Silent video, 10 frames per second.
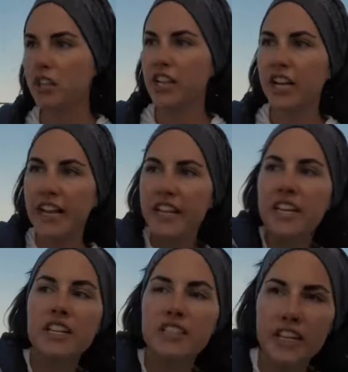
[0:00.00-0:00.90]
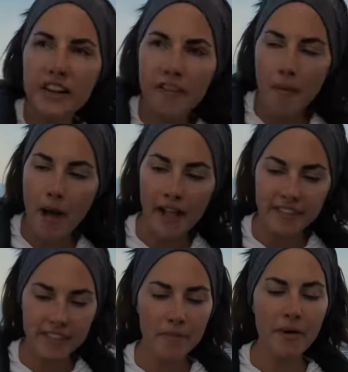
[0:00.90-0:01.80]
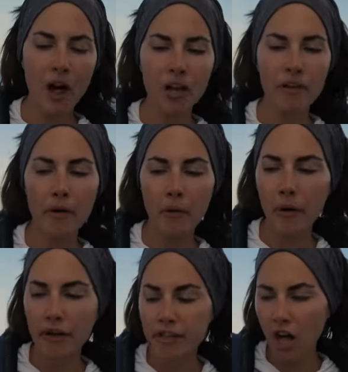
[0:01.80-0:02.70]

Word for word: Checking to see if our SIM card will work.